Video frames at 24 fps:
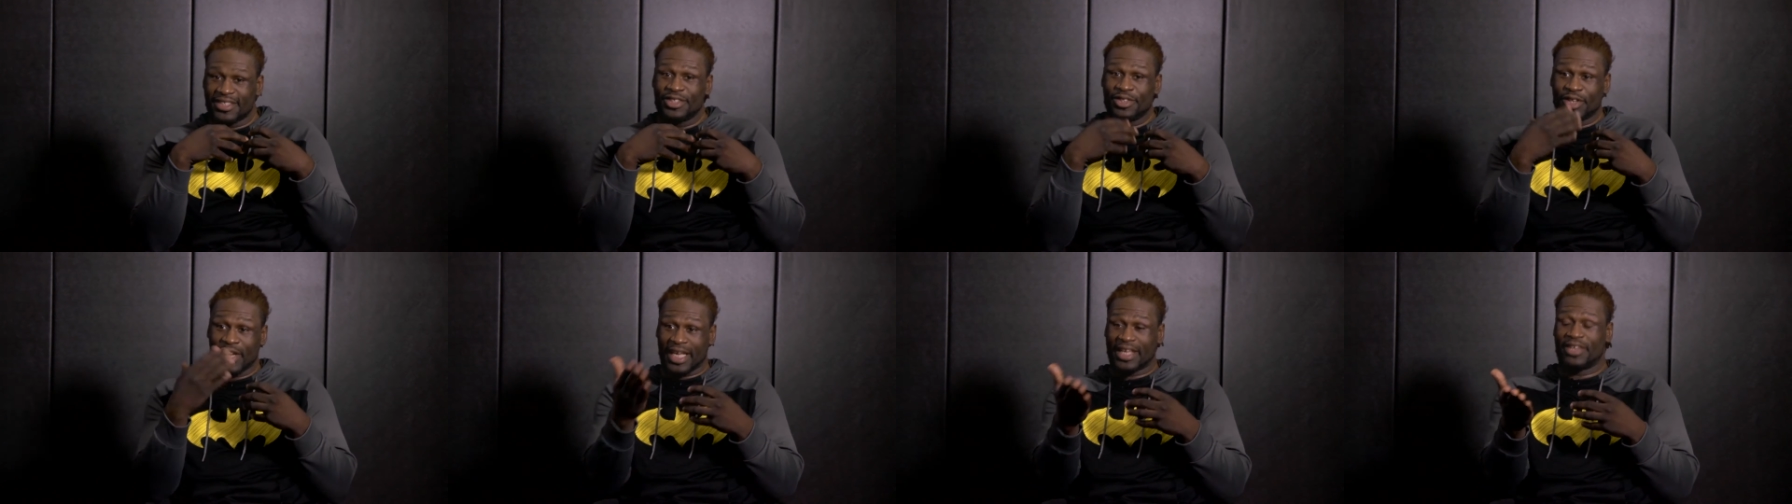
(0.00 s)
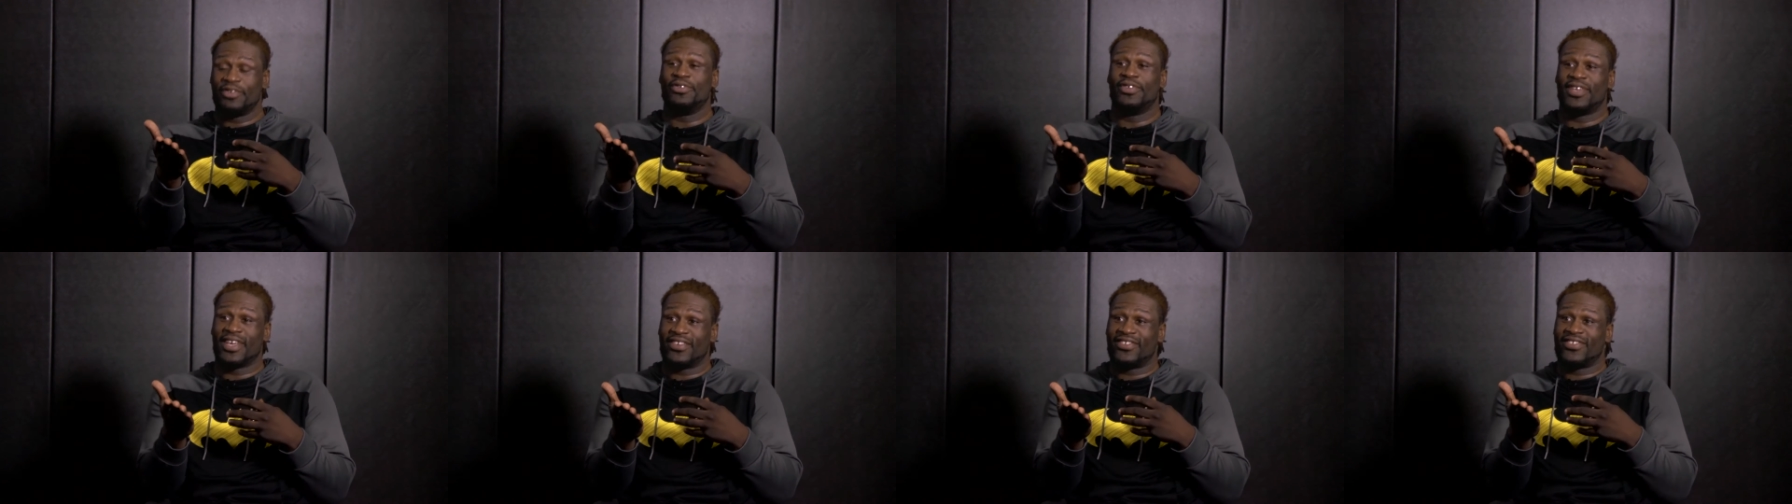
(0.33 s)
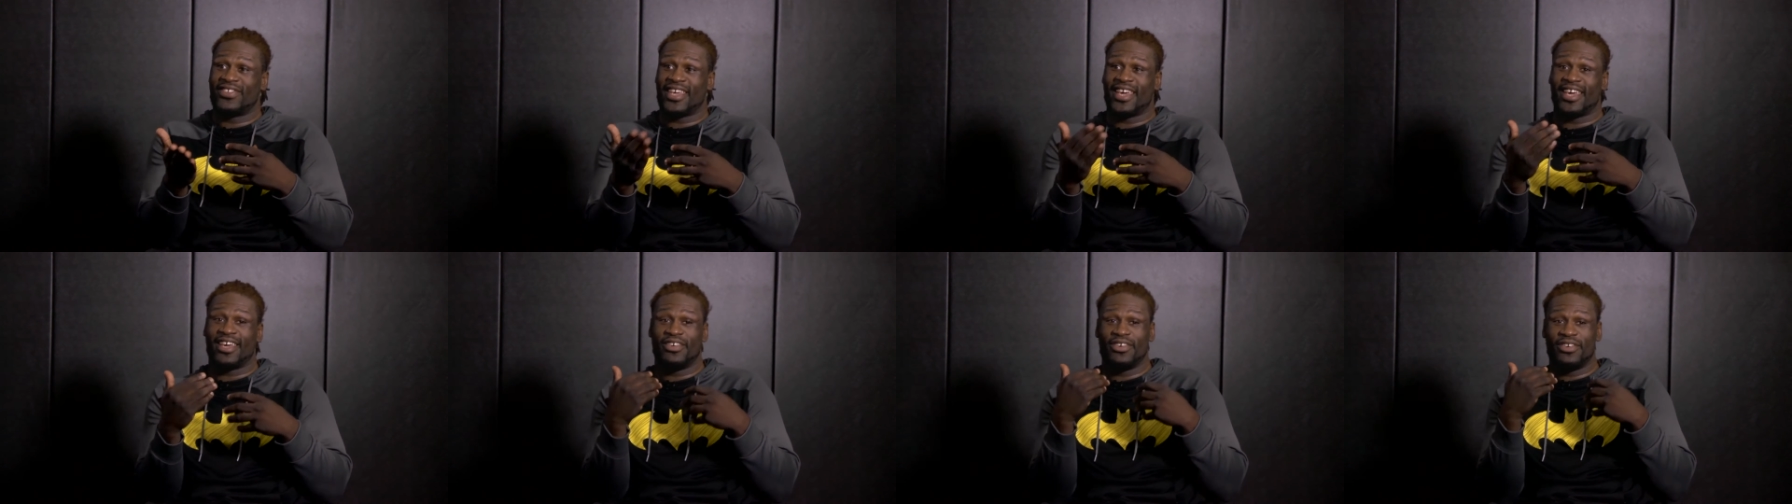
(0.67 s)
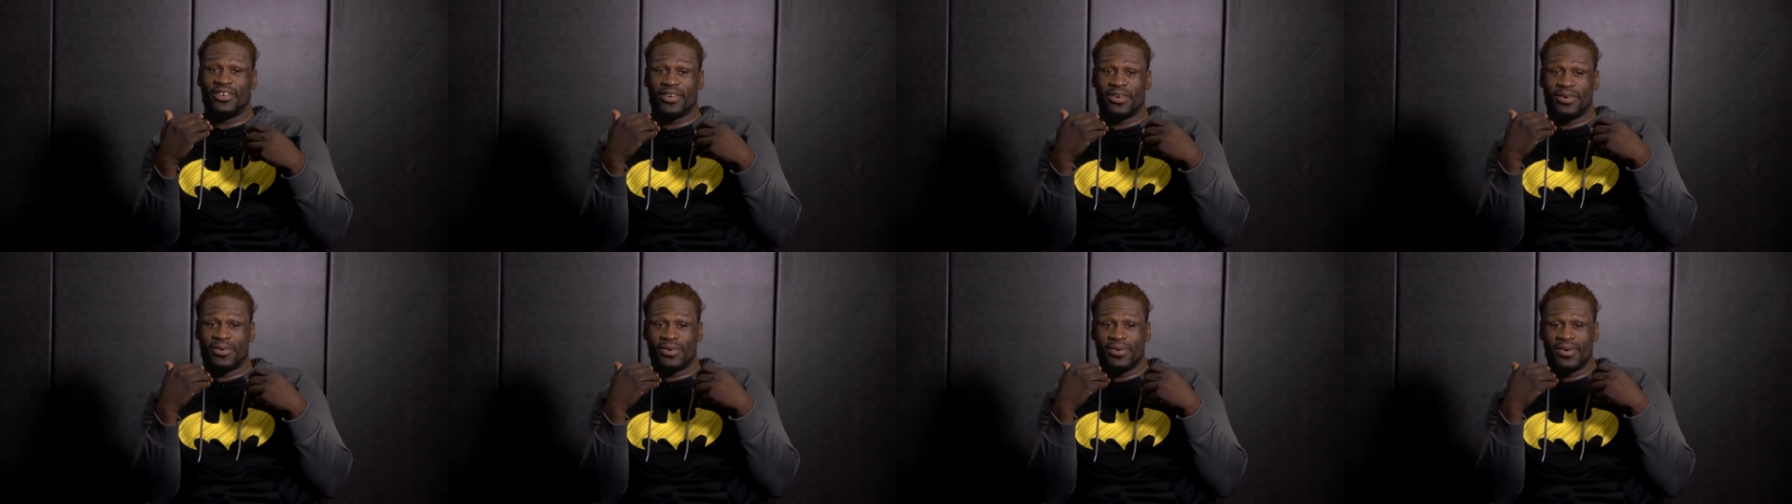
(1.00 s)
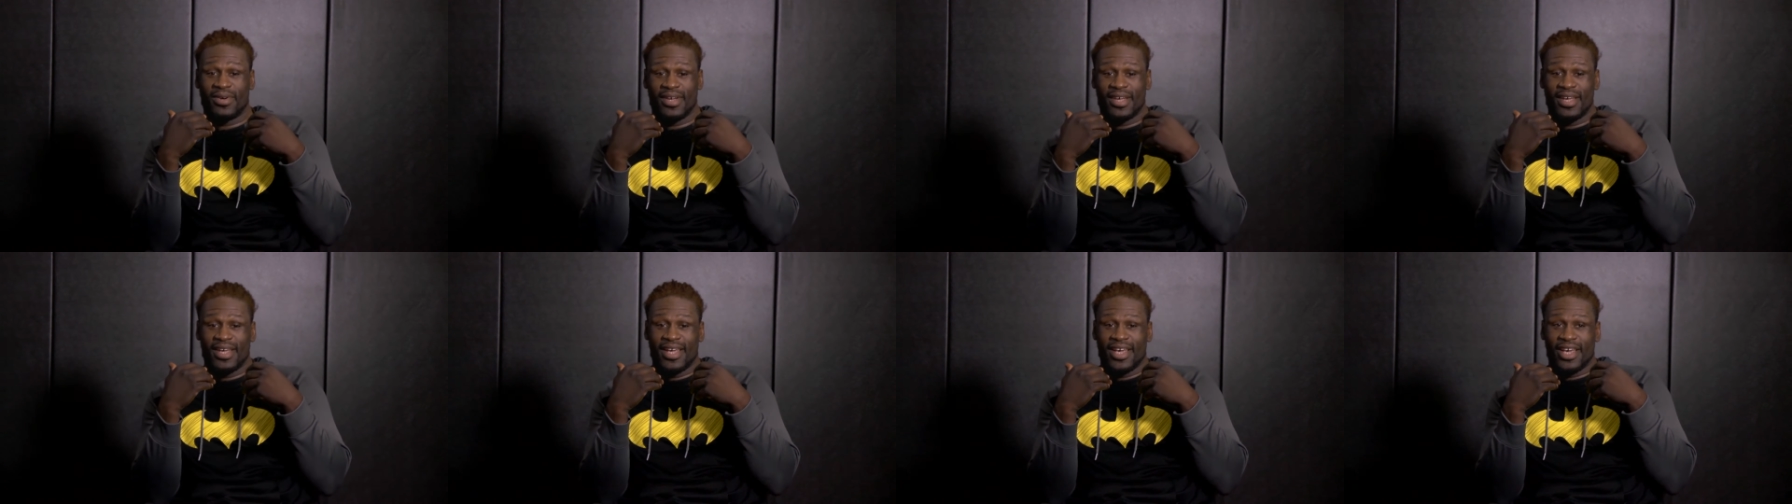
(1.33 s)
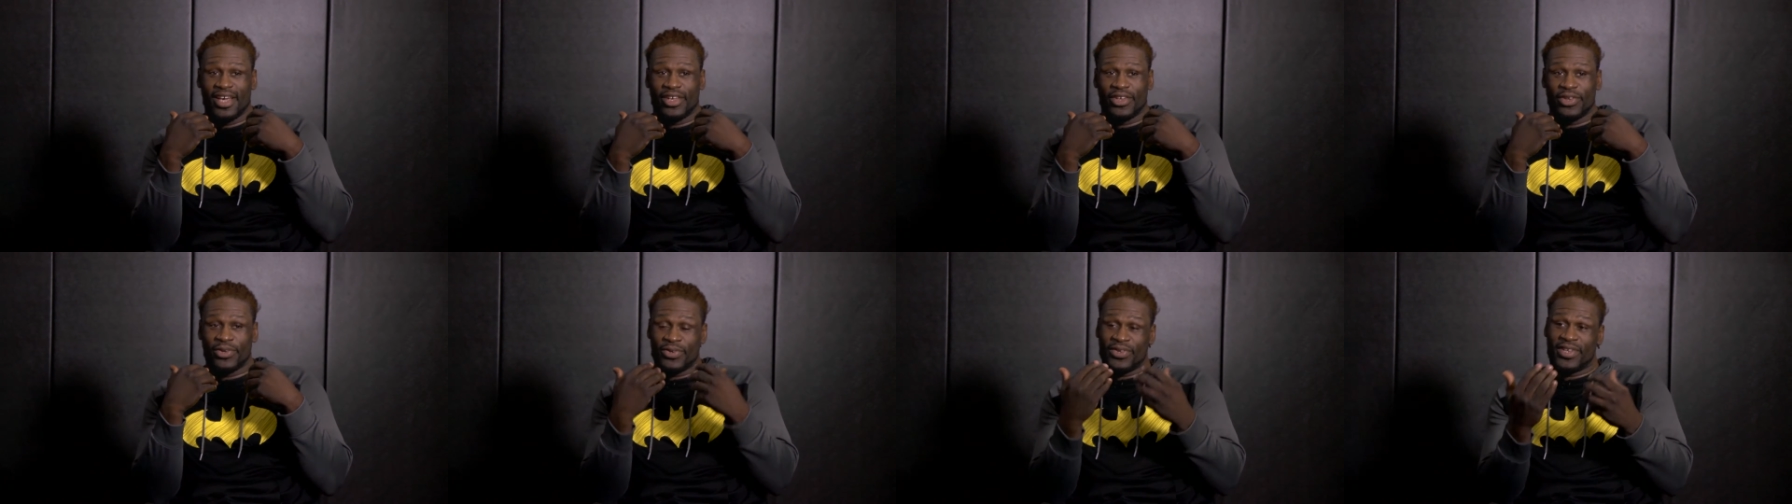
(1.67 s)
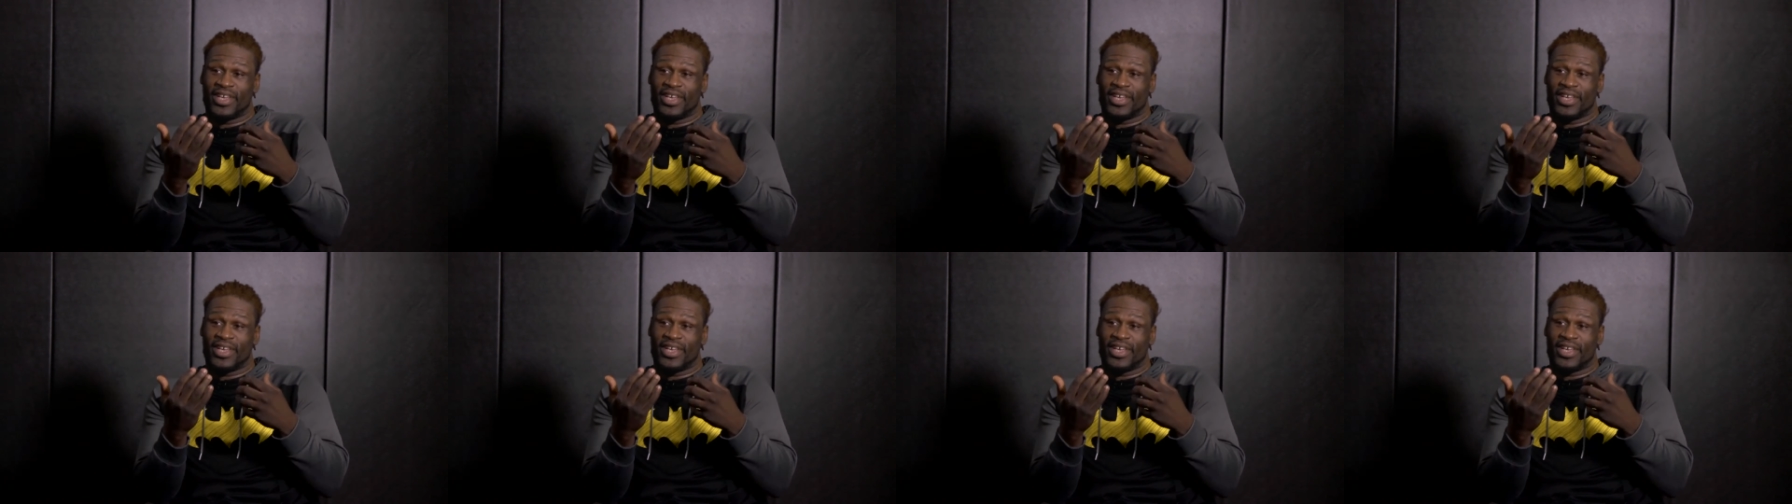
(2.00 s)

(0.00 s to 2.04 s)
like you just said, you know, you